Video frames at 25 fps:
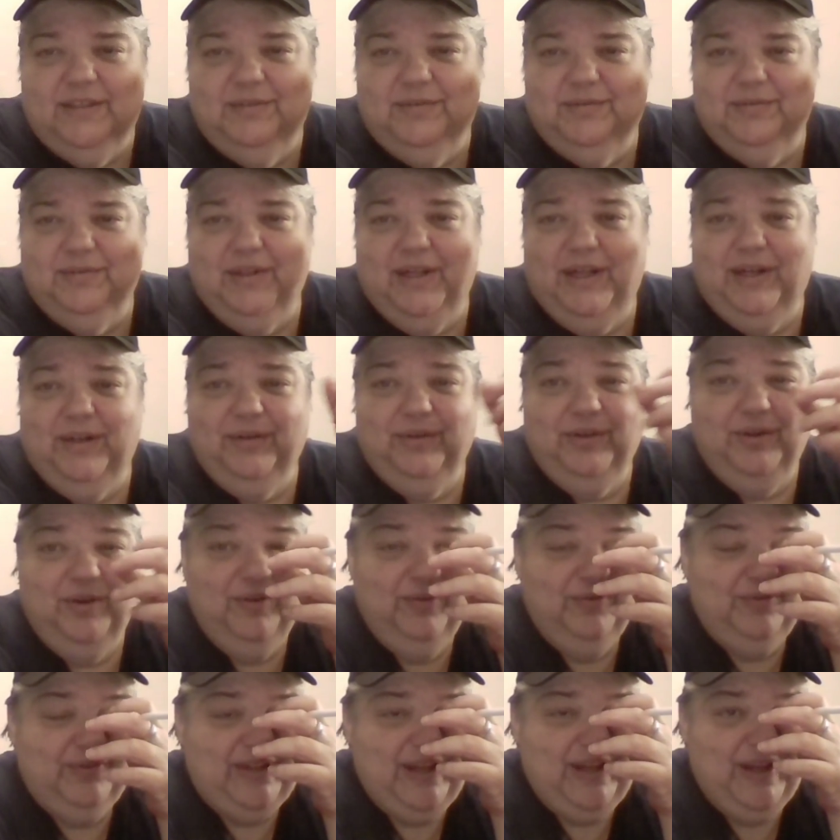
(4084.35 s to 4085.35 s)
don't
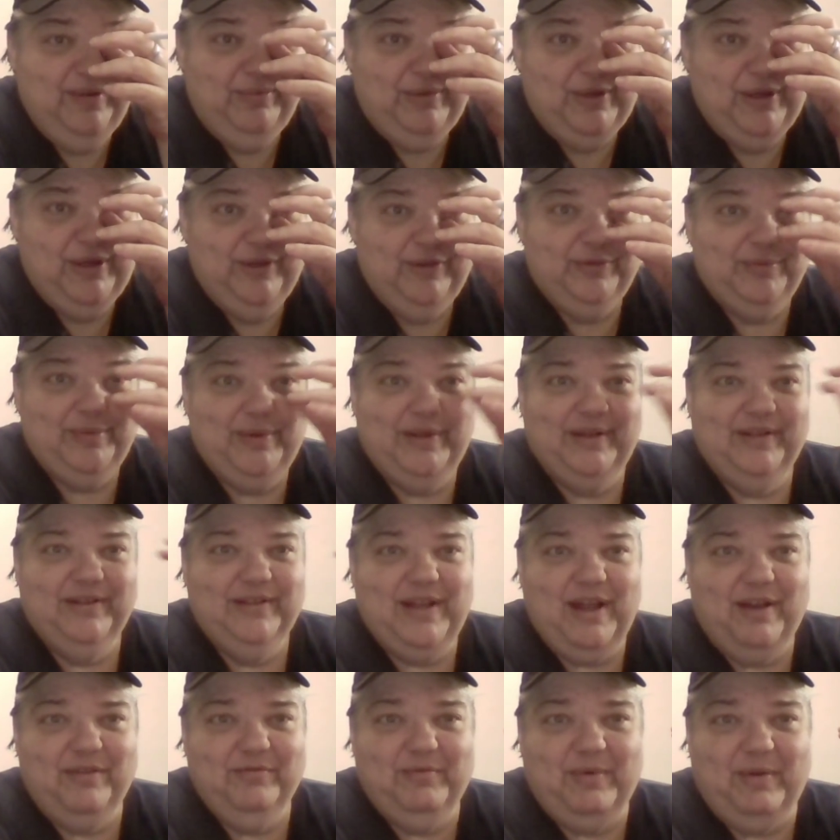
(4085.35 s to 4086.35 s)
know if Sam knows, but
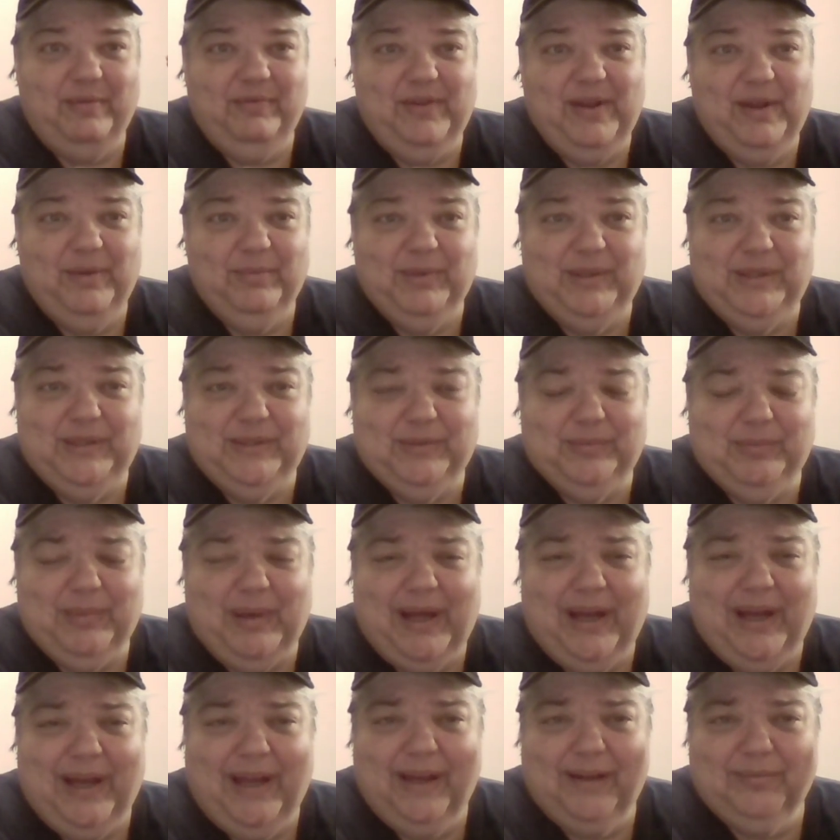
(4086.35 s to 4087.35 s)
half my family is
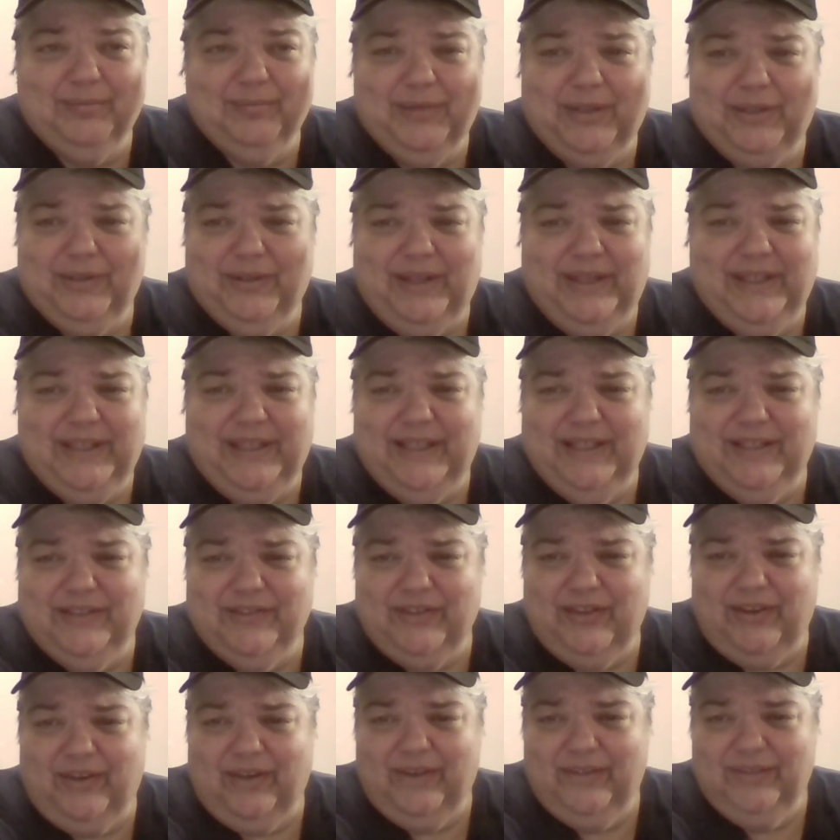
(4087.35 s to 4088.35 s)
black. My grandkids
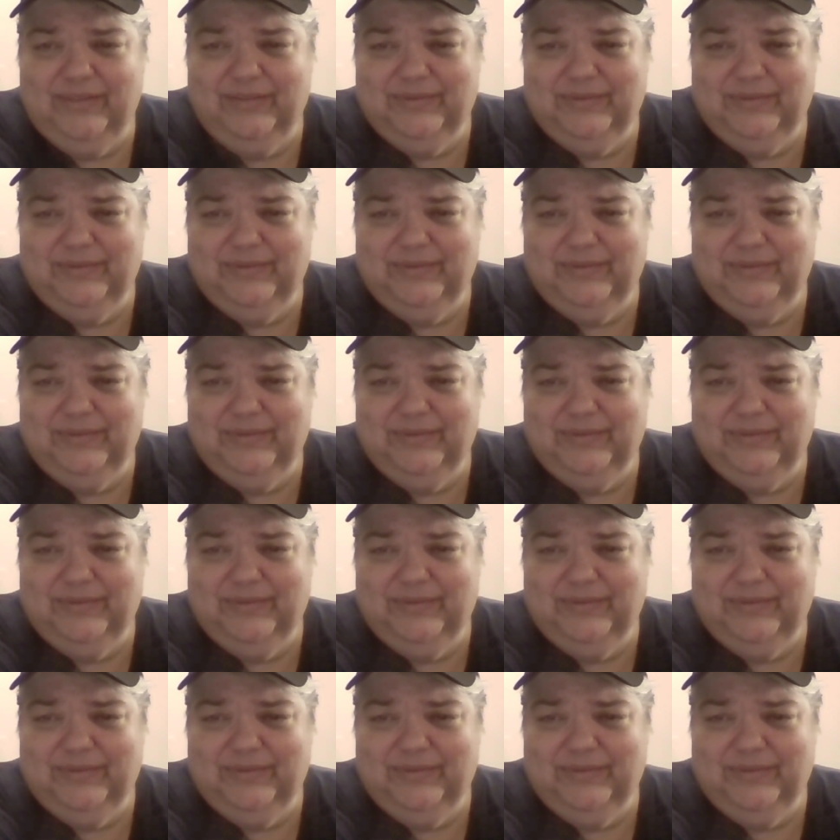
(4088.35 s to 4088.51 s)
are.